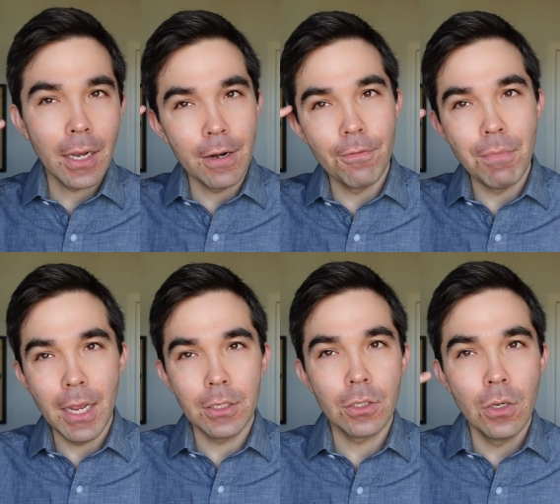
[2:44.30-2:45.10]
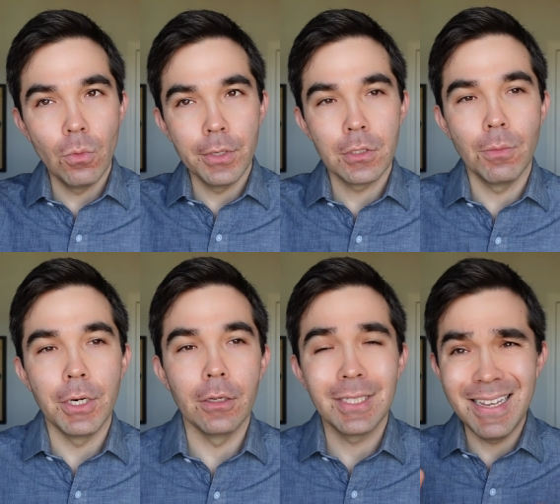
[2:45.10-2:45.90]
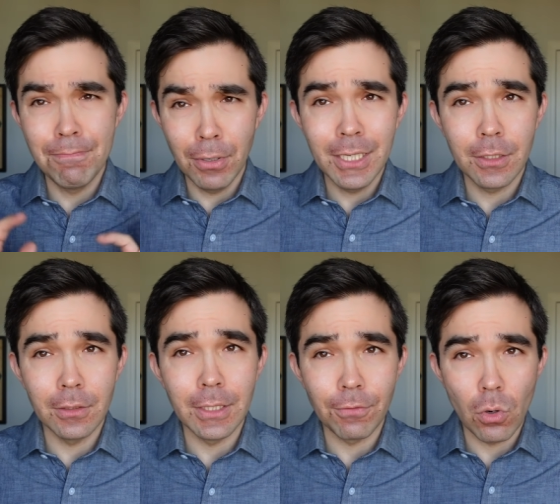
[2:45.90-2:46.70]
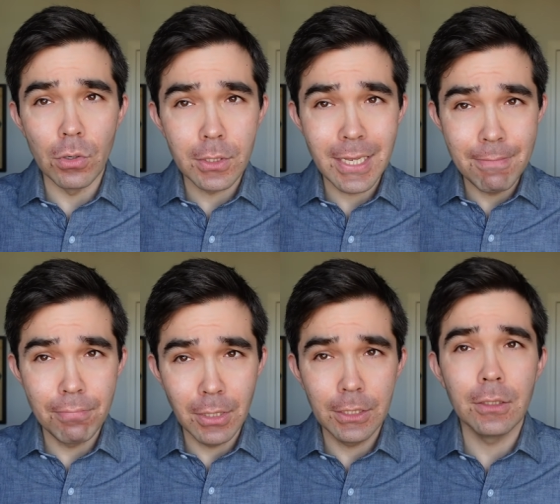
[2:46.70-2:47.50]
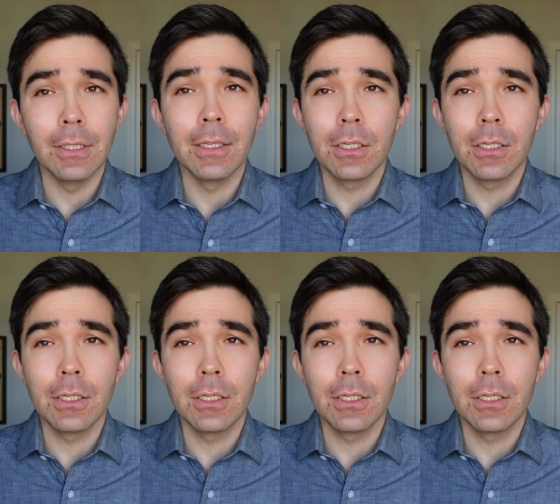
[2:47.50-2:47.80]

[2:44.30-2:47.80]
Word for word: kind of makes with someone else. Implicitly, of course, implicitly.